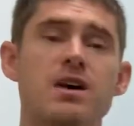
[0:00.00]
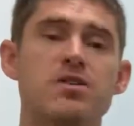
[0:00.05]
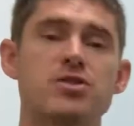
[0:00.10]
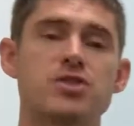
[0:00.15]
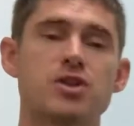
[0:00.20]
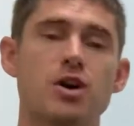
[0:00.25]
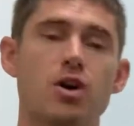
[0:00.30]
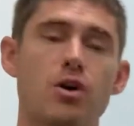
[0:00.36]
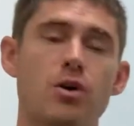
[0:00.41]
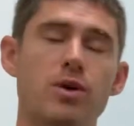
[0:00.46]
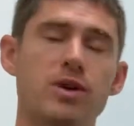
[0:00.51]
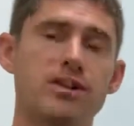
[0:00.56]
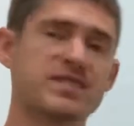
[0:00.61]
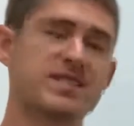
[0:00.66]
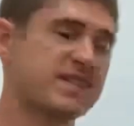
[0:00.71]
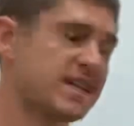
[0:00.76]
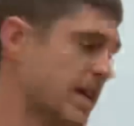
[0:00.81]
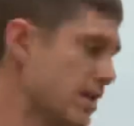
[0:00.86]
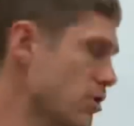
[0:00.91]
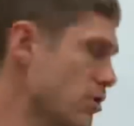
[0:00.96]
So
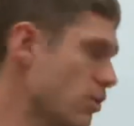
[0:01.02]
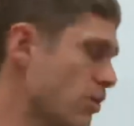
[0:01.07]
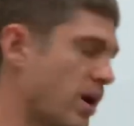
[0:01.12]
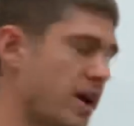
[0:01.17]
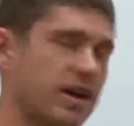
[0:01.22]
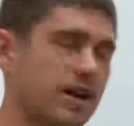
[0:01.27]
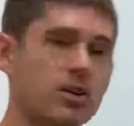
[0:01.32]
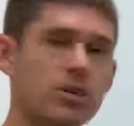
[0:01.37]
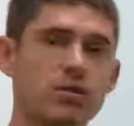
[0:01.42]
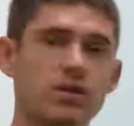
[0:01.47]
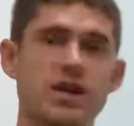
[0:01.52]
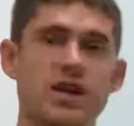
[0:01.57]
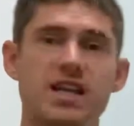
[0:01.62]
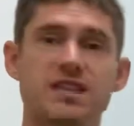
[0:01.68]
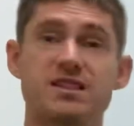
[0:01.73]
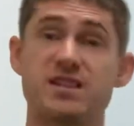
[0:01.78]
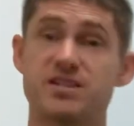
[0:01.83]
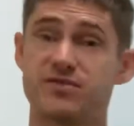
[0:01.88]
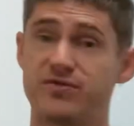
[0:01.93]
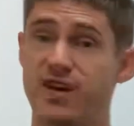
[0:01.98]
say you want to
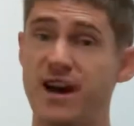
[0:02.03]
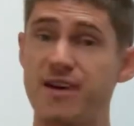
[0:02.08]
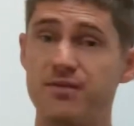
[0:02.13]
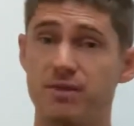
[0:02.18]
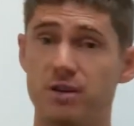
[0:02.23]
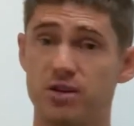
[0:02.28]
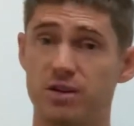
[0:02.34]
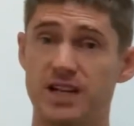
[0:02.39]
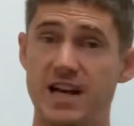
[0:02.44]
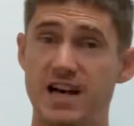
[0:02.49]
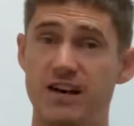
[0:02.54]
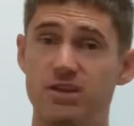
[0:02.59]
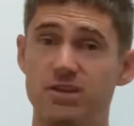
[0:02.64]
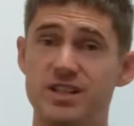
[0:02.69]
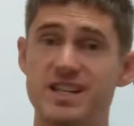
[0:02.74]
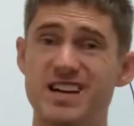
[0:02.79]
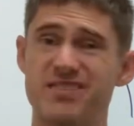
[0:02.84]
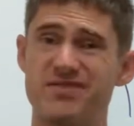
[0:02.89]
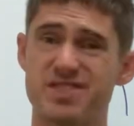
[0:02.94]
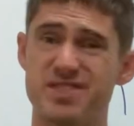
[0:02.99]
create this 500
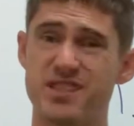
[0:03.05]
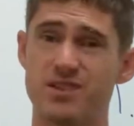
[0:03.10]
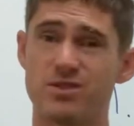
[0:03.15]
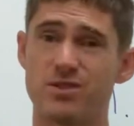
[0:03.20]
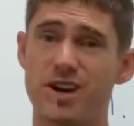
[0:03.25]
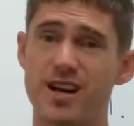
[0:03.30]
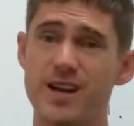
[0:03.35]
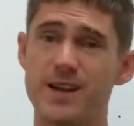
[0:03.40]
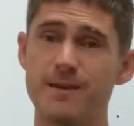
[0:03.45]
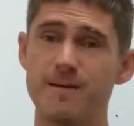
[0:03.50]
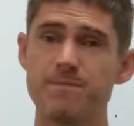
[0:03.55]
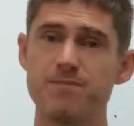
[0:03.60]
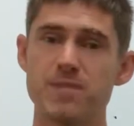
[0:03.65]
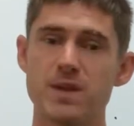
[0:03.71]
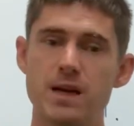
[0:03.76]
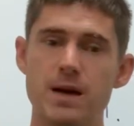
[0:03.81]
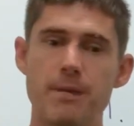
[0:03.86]
calorie deficit, right?